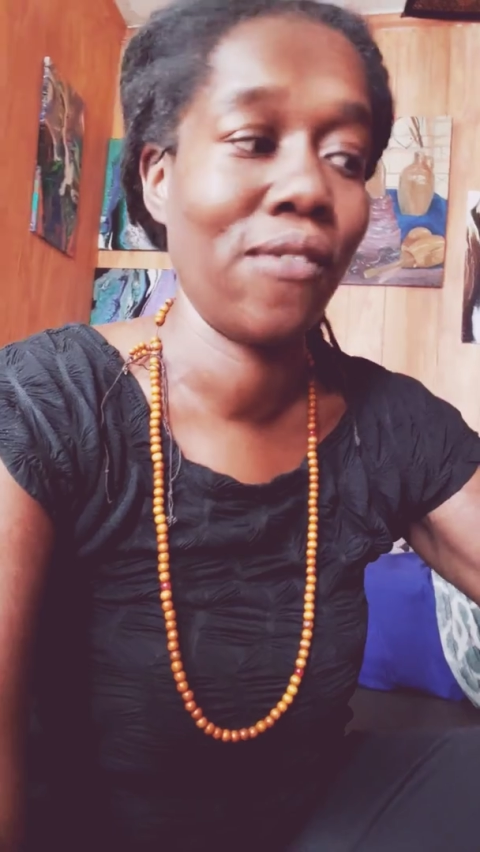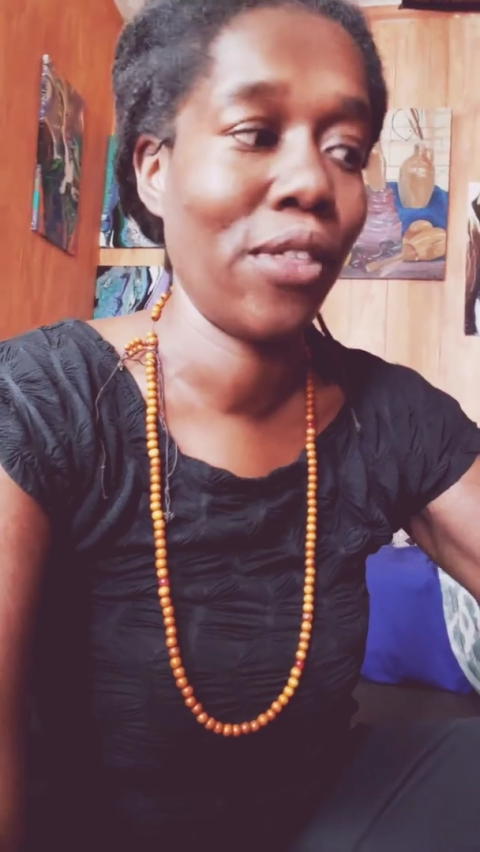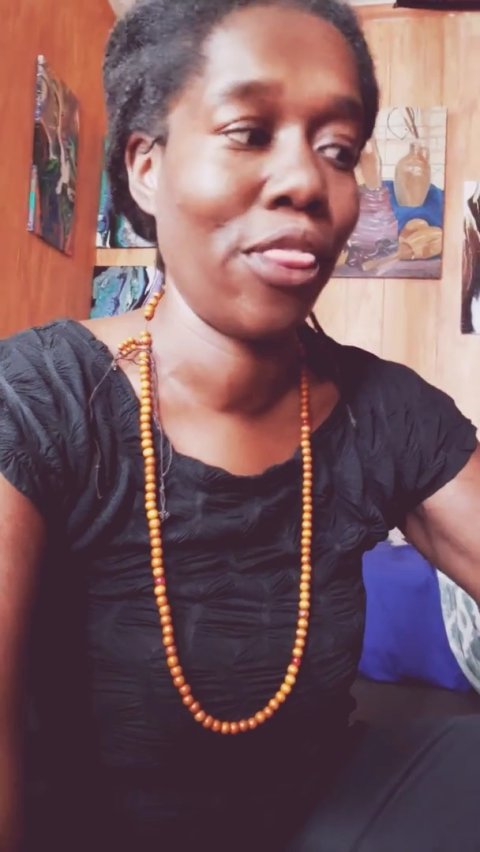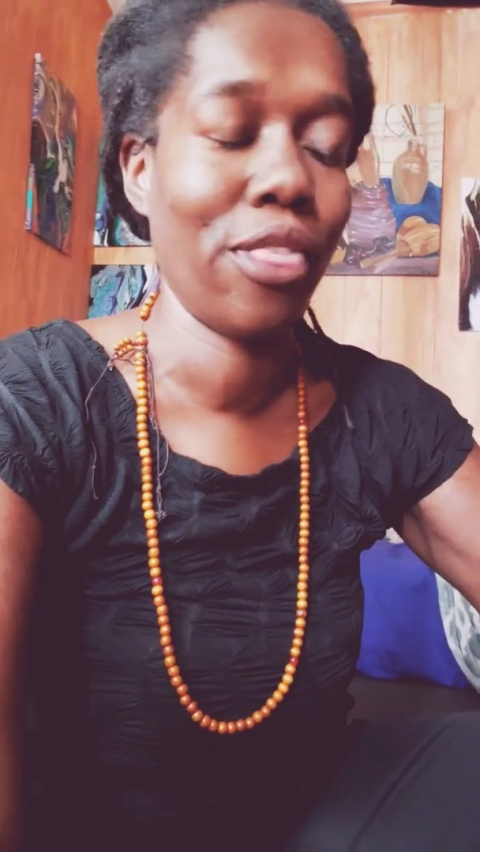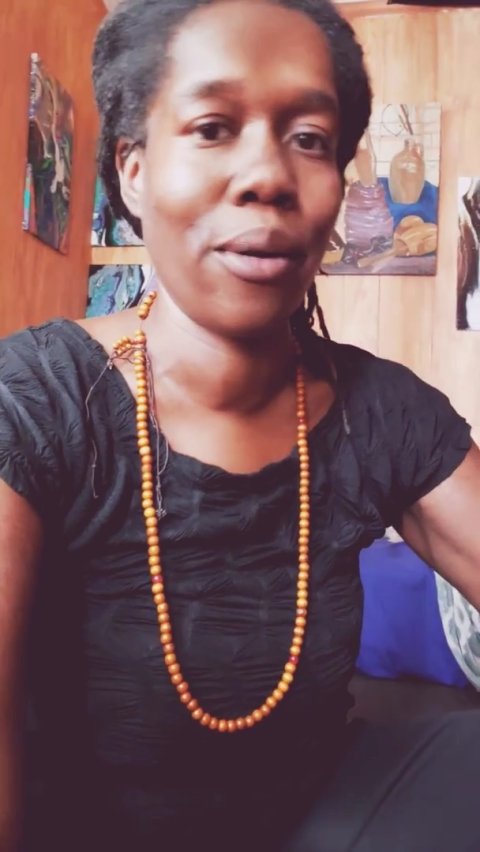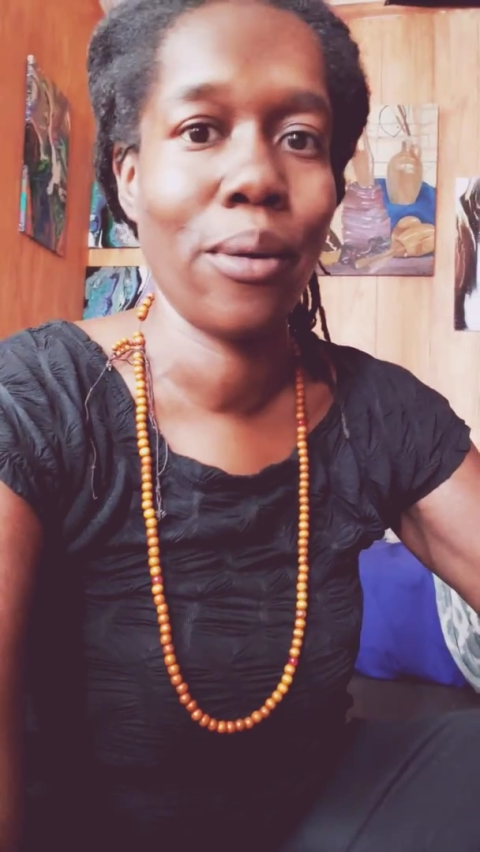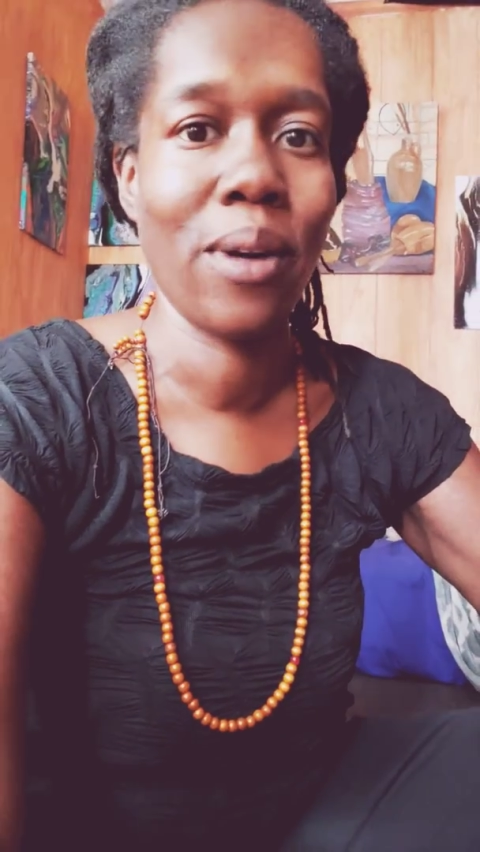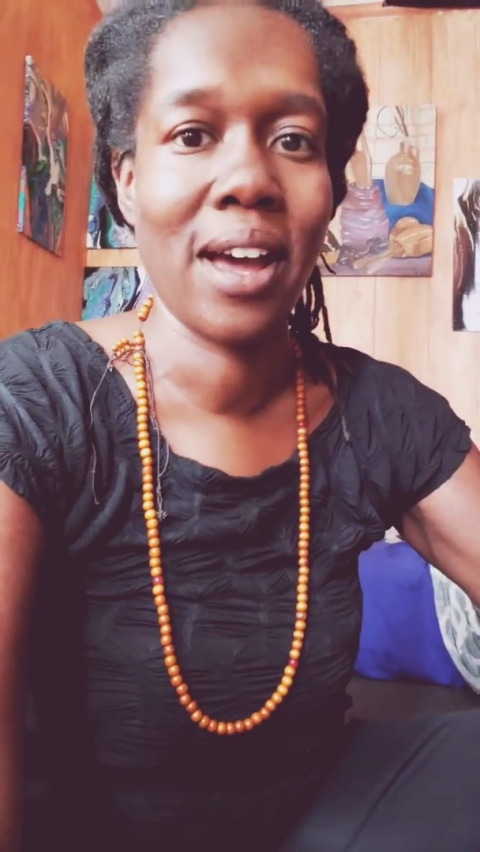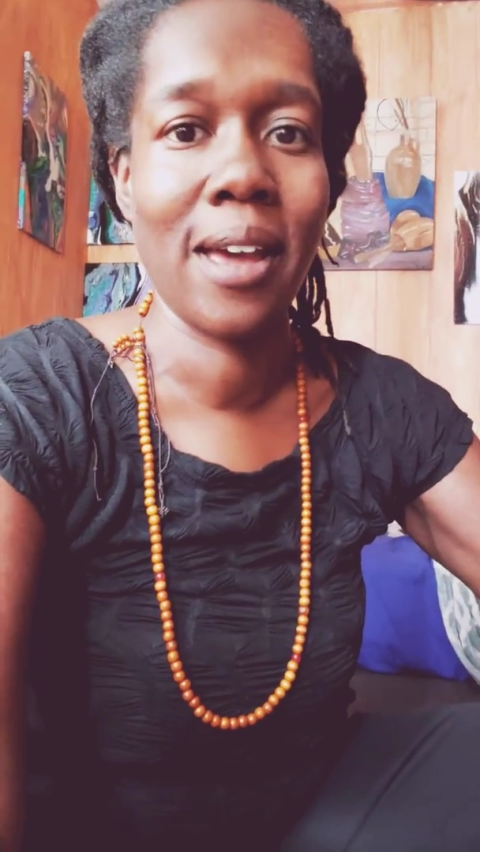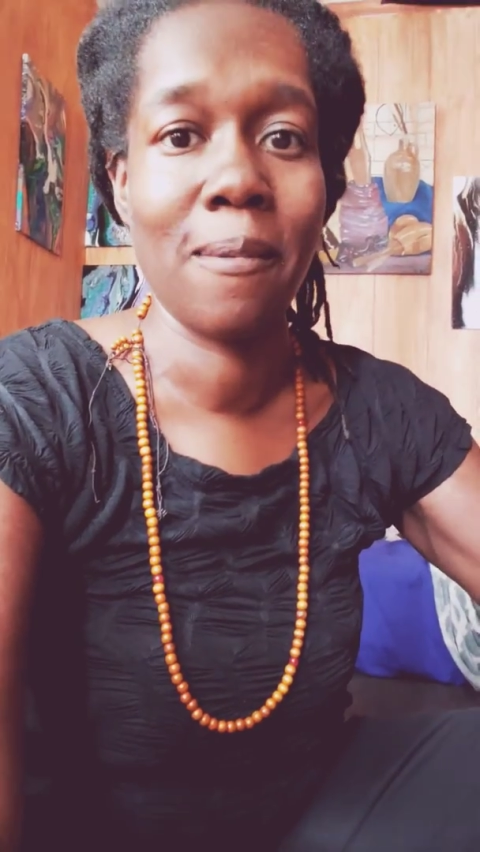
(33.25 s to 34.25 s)
Even
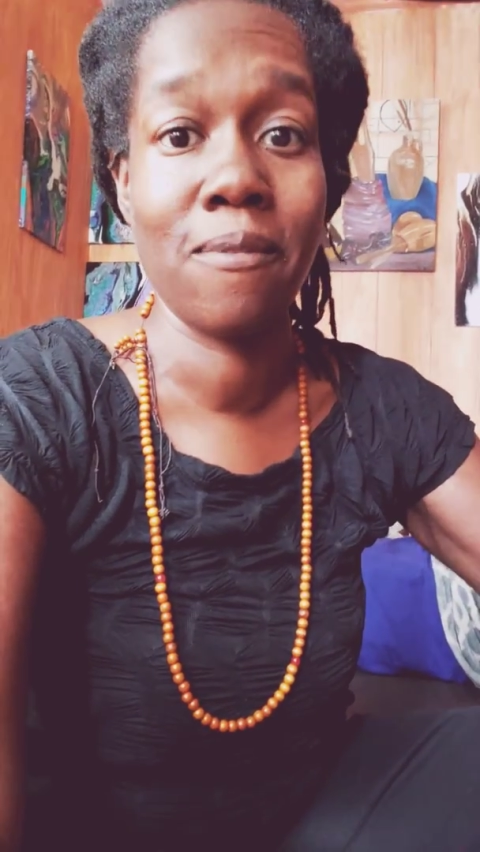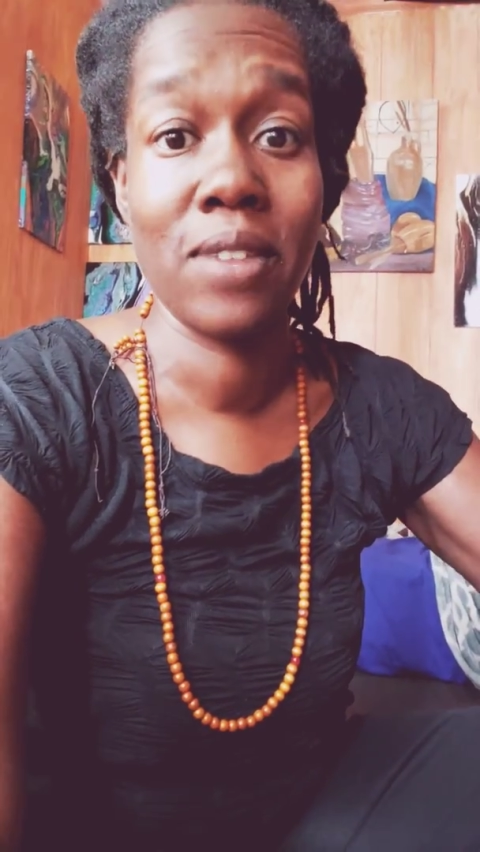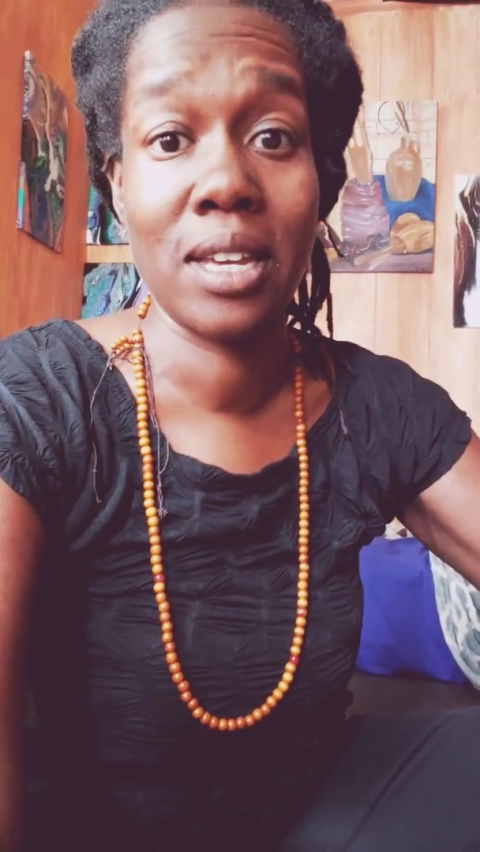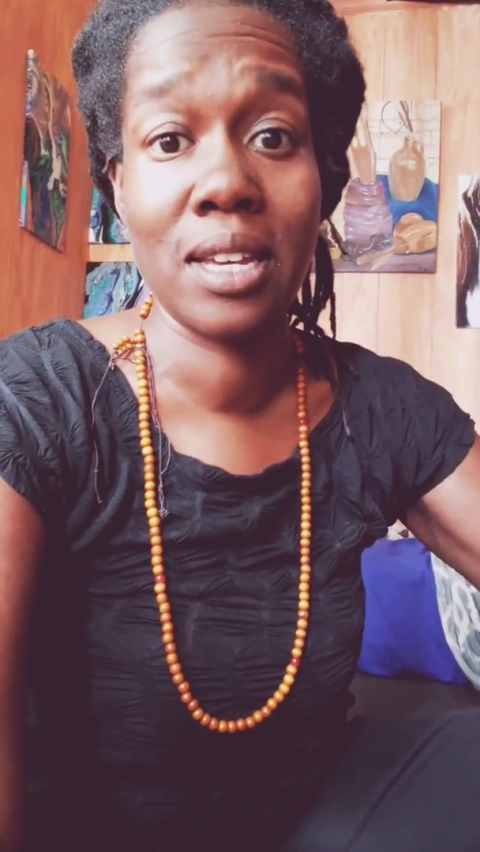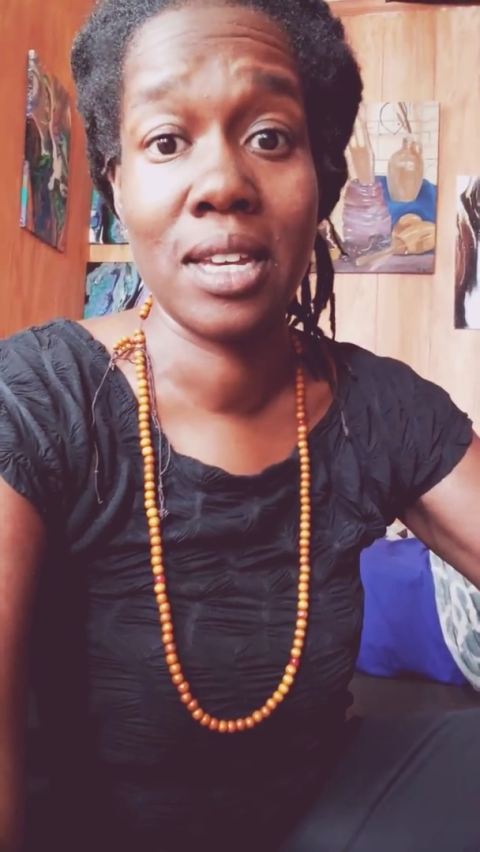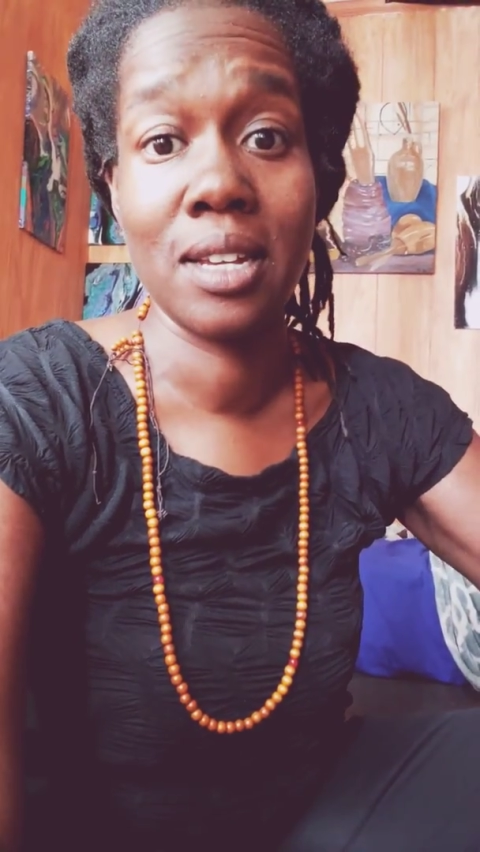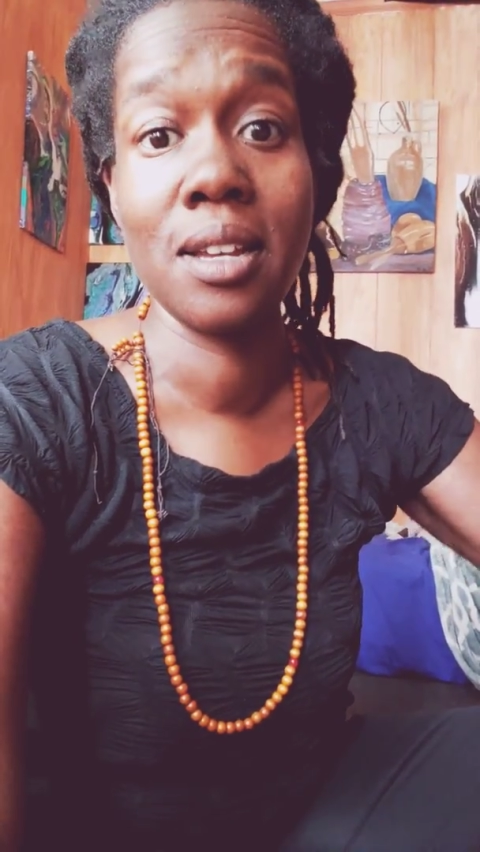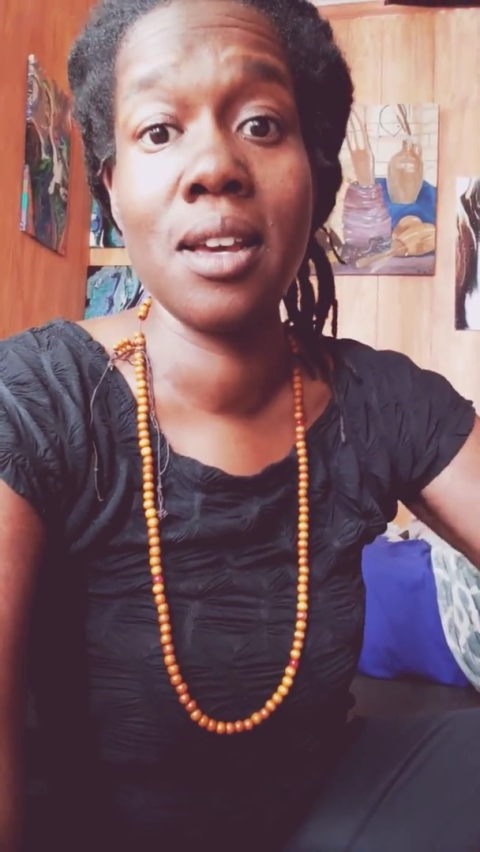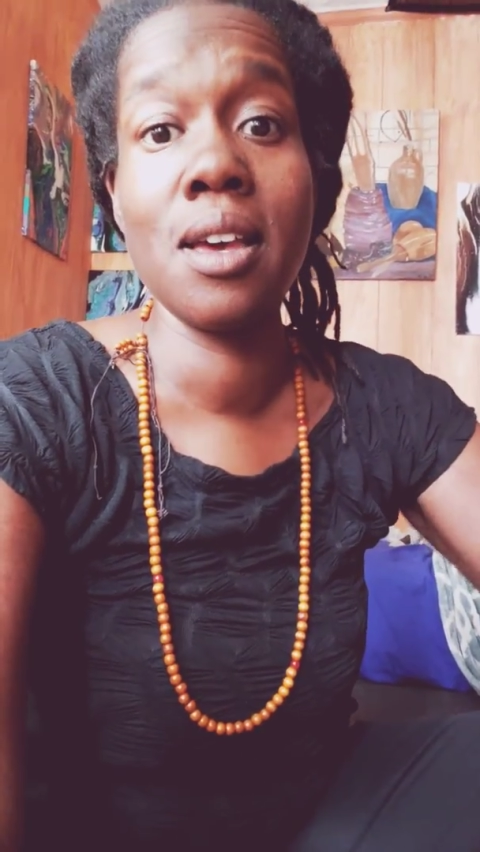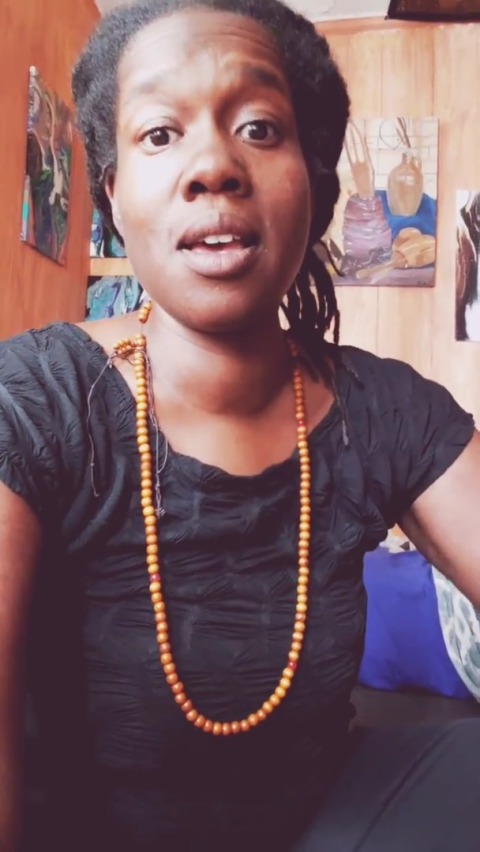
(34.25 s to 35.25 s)
though I am vegan,